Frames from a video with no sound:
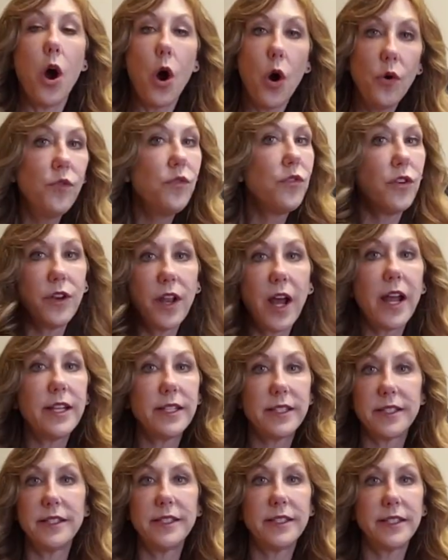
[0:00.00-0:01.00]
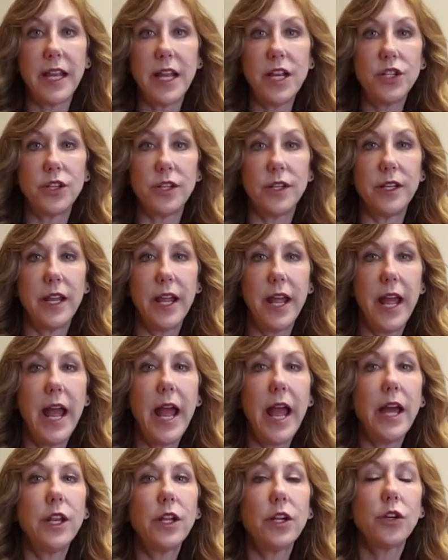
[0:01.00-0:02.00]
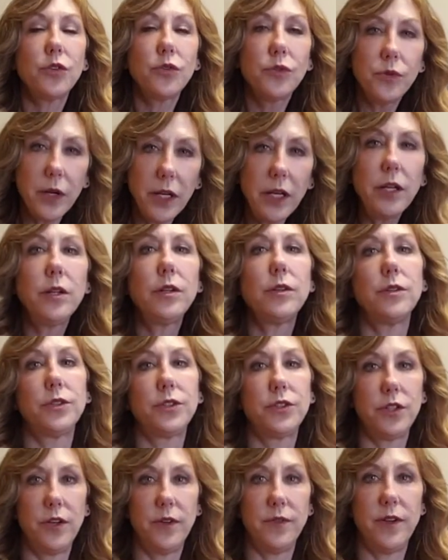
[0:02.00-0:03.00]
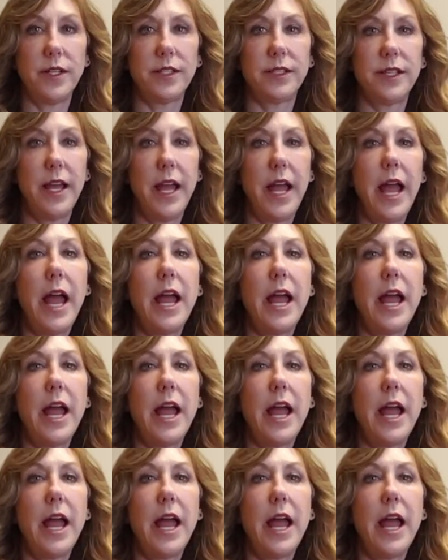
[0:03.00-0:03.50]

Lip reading: overnight sensation and a critical service,